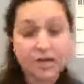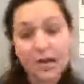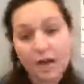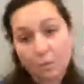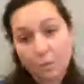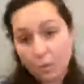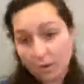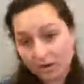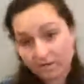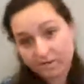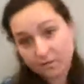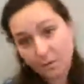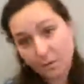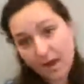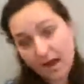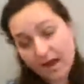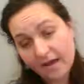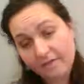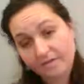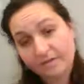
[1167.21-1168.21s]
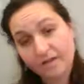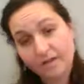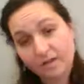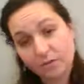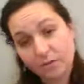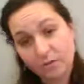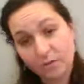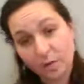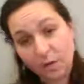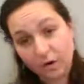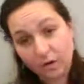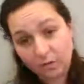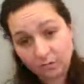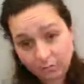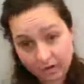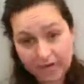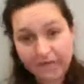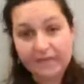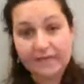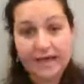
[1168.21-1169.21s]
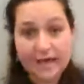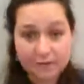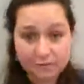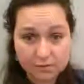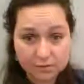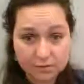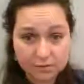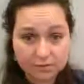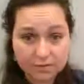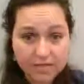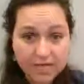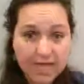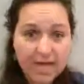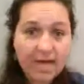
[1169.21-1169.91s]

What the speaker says: and one of the wives is for running the household.